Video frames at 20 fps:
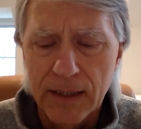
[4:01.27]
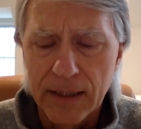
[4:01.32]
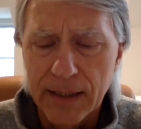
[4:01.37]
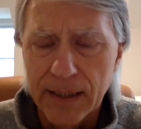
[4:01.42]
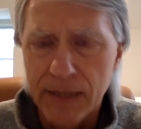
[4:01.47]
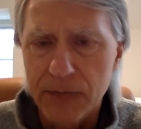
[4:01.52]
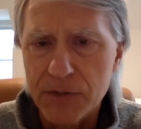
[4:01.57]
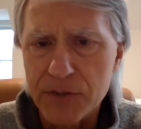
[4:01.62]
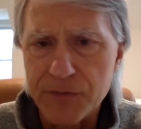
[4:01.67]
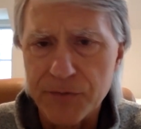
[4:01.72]

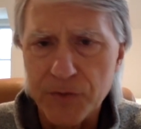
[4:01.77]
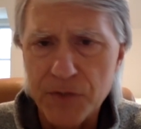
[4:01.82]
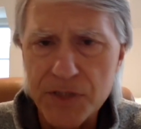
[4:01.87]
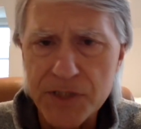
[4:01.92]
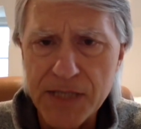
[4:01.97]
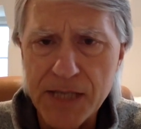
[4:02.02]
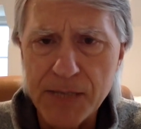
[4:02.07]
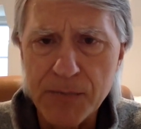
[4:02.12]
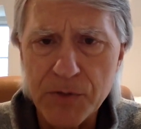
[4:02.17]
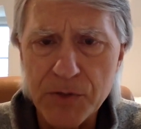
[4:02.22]
Now, as far
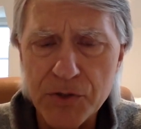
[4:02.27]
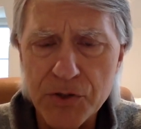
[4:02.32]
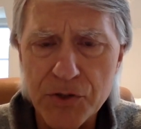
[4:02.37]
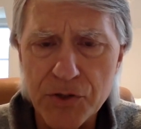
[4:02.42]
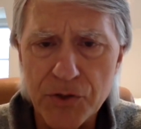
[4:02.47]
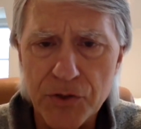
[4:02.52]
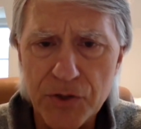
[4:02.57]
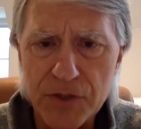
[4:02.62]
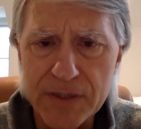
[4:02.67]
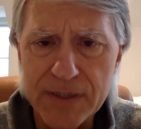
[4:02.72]
as I'm
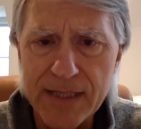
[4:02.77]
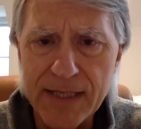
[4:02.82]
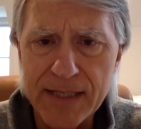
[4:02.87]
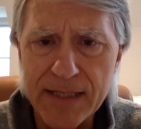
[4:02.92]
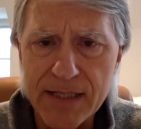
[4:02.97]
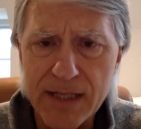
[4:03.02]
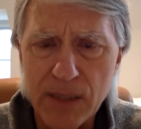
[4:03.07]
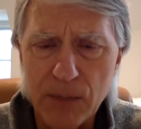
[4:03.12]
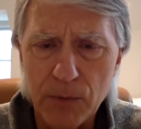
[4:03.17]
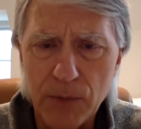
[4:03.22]
concerned,
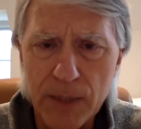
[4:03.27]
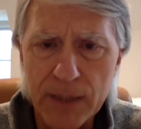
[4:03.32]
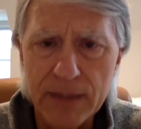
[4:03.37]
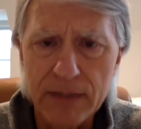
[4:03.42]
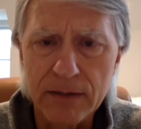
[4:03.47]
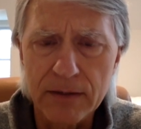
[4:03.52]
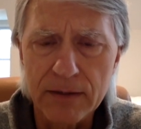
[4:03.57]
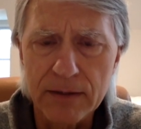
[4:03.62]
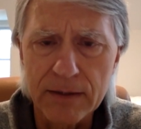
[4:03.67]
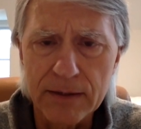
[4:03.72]
that
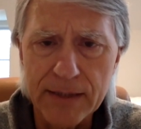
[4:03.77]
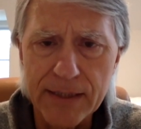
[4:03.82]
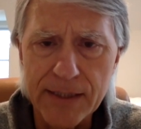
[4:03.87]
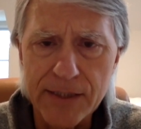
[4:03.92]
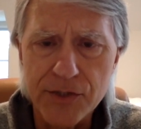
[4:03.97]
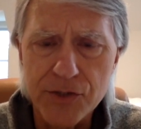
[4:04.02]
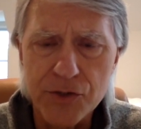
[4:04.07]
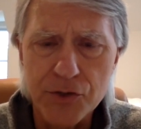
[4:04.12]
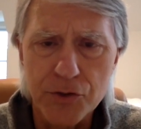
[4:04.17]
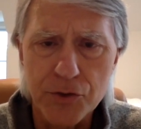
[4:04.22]
directly
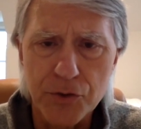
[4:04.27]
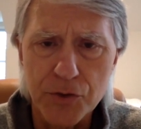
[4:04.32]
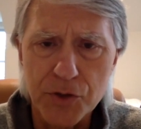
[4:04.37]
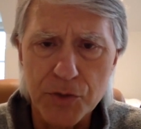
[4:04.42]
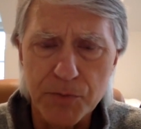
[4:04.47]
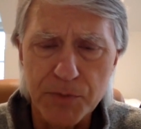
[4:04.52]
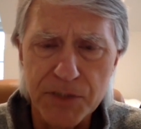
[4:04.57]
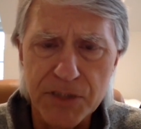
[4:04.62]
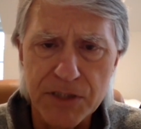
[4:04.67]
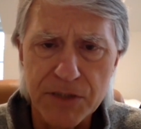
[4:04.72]
leads to
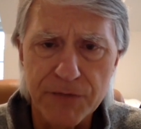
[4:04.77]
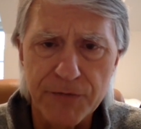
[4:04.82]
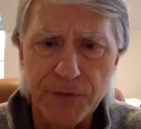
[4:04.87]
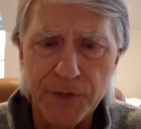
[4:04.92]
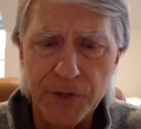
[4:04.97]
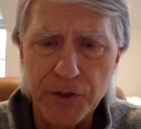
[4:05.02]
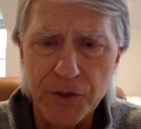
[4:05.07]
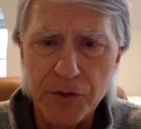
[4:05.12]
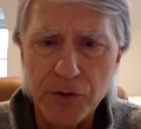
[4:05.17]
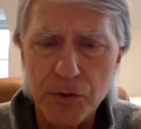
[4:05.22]

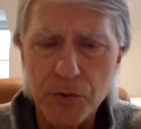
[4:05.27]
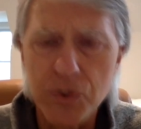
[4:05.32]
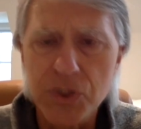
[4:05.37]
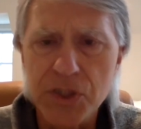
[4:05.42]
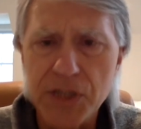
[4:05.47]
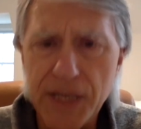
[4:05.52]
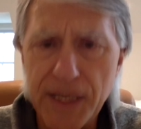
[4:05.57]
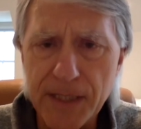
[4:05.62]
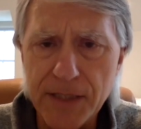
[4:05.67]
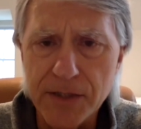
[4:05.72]
specific use
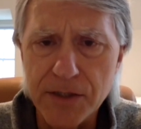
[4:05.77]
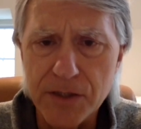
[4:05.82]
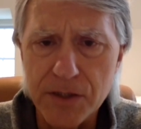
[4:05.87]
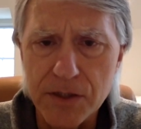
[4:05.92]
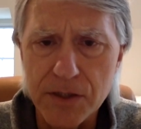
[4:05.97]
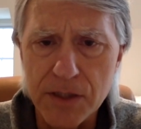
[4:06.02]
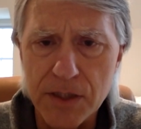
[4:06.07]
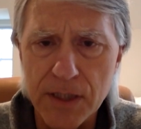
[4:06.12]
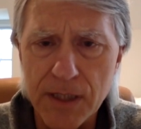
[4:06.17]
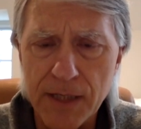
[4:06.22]

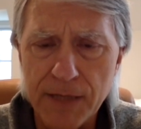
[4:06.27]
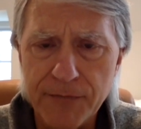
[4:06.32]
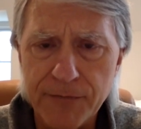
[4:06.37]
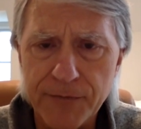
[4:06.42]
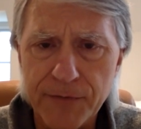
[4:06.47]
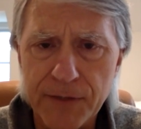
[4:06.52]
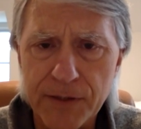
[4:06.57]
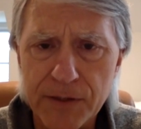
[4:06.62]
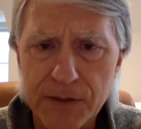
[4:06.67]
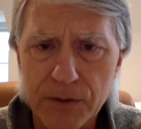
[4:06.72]
cases, and I
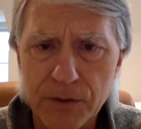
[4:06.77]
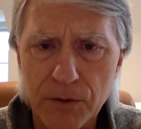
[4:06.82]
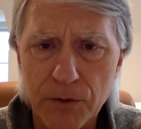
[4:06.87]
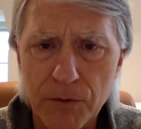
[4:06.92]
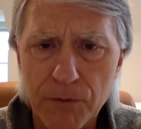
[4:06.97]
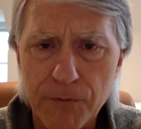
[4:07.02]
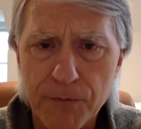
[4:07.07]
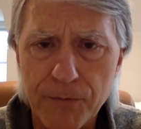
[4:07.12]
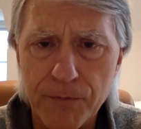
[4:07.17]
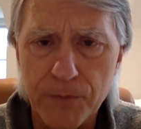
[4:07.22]
think there
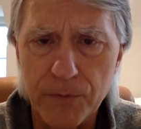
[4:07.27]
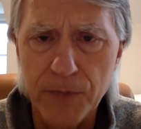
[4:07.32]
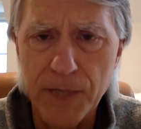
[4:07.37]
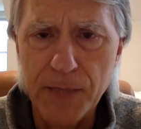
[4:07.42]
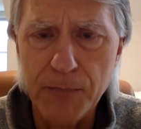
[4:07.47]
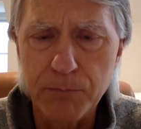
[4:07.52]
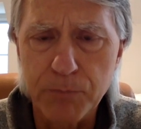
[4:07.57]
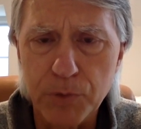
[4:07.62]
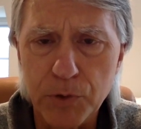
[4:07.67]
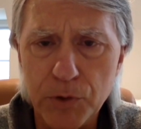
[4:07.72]
are
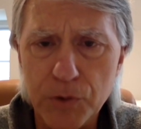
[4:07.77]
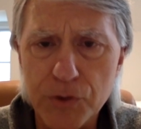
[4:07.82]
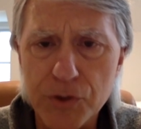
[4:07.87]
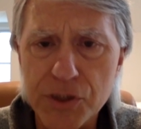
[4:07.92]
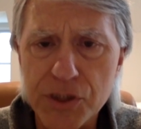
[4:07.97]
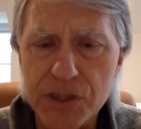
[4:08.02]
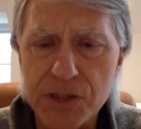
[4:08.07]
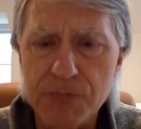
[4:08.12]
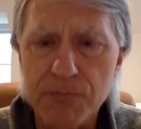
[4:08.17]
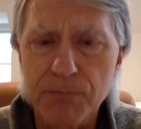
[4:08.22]
3
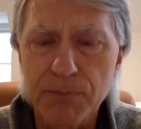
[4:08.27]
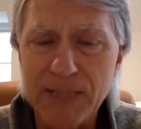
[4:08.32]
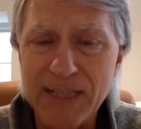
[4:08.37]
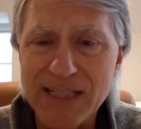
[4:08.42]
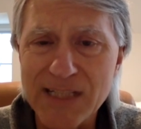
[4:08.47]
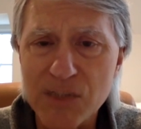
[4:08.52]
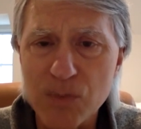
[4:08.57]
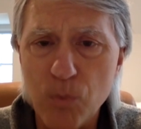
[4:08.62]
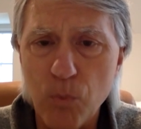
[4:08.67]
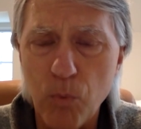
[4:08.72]

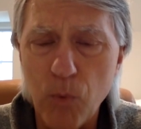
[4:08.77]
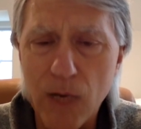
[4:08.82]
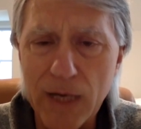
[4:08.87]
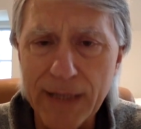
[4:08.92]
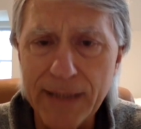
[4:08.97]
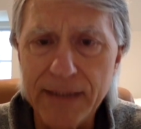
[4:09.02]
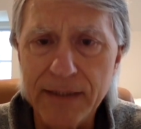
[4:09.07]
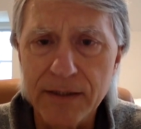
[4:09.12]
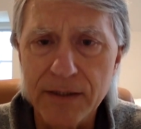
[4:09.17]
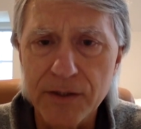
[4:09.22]
plus
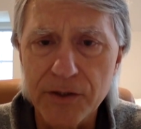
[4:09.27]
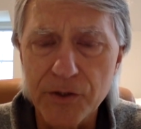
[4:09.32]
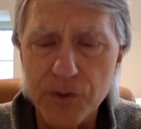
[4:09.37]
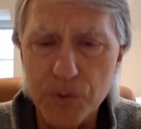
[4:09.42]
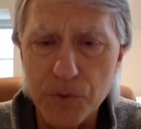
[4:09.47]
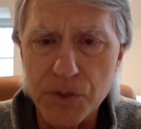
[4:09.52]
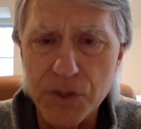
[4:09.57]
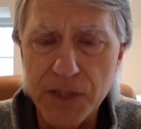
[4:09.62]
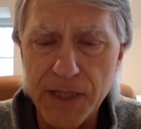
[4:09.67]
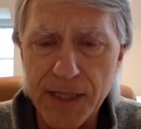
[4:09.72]
1
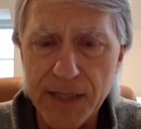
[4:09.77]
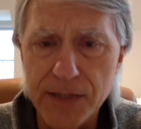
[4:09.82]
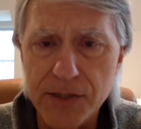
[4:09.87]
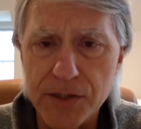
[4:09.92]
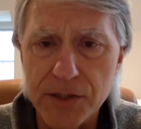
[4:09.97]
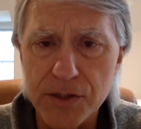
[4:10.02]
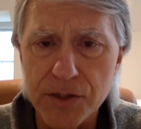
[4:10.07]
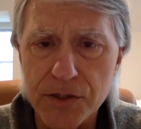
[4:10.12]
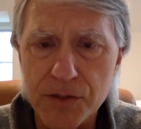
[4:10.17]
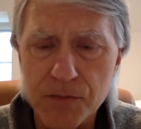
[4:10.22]
use
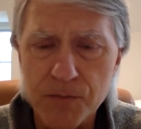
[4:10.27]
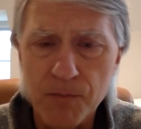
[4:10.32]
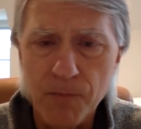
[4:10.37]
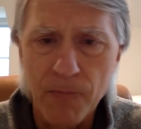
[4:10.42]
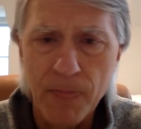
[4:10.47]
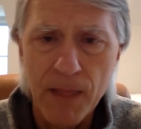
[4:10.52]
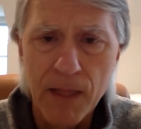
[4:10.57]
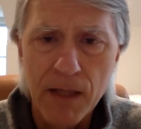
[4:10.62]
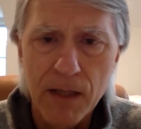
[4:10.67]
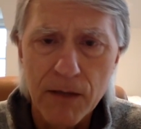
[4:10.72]
cases.
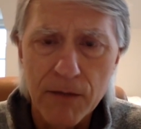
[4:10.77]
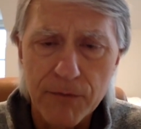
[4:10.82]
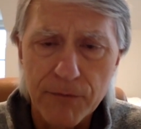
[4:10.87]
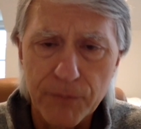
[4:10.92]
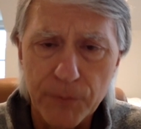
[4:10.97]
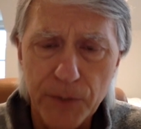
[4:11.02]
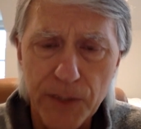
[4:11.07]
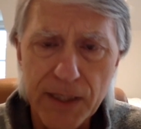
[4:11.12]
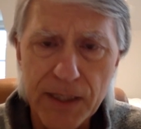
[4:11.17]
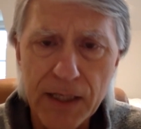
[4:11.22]

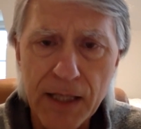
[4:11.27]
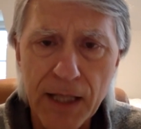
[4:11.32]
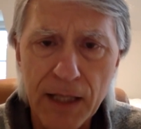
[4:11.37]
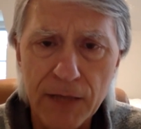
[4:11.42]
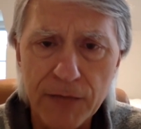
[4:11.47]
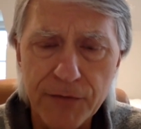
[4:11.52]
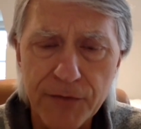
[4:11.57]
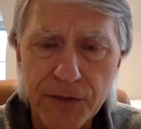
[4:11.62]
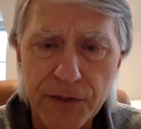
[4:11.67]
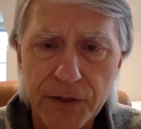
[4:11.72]
3 in
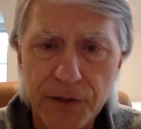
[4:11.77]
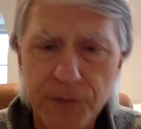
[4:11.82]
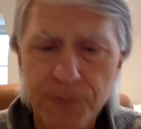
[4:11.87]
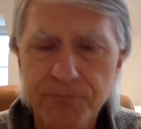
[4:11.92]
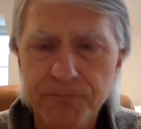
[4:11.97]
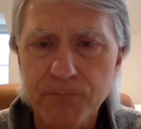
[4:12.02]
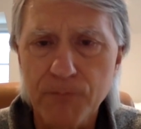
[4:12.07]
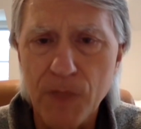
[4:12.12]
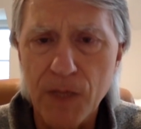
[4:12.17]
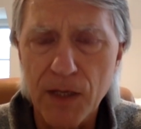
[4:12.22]
healthcare
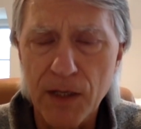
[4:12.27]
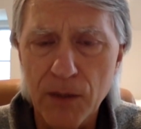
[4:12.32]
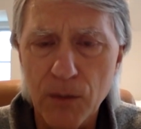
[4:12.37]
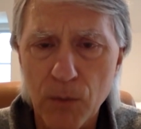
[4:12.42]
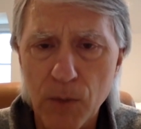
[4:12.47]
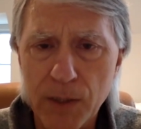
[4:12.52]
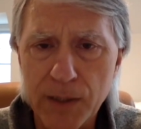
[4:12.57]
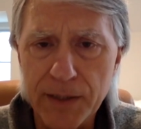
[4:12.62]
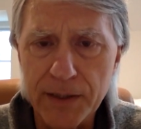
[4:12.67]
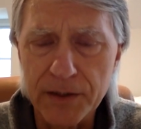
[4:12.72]

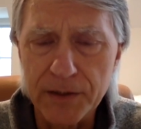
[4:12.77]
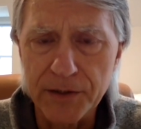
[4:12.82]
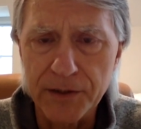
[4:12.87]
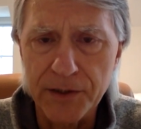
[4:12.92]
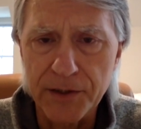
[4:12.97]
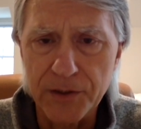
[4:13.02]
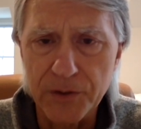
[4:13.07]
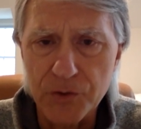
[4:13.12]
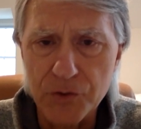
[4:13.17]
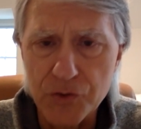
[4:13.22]
and 1 in
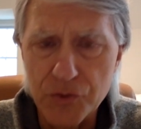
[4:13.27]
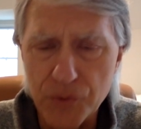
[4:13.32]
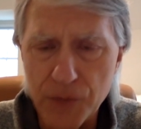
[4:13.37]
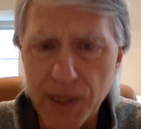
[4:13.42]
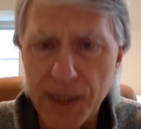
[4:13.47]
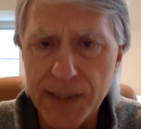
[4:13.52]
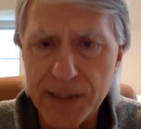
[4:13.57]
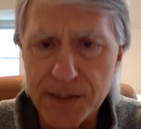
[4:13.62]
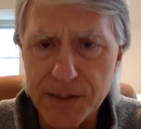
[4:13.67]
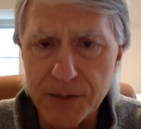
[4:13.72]
clinical
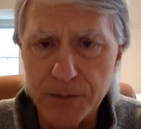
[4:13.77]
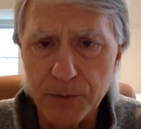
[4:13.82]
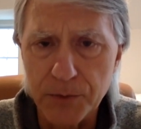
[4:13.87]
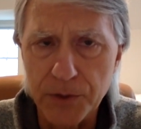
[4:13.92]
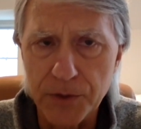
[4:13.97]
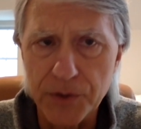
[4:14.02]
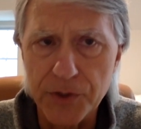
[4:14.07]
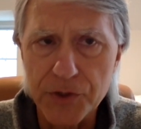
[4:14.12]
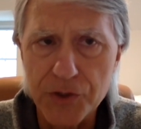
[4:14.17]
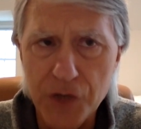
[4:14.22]
trials that we're
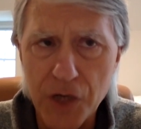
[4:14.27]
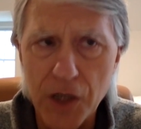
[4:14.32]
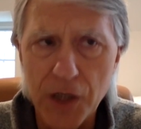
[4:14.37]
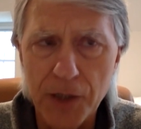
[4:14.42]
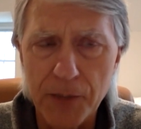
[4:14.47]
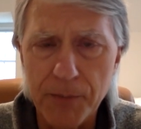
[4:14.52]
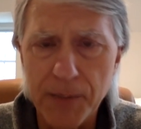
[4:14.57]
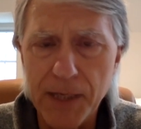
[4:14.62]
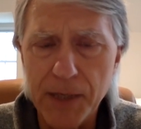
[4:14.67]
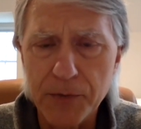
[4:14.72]
going to
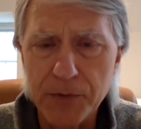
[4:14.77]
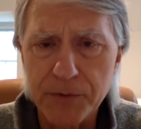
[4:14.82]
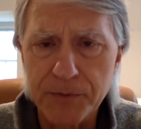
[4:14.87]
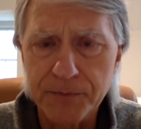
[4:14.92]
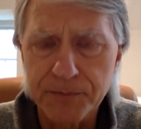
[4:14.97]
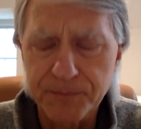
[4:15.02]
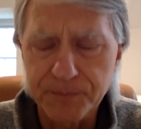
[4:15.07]
talk about.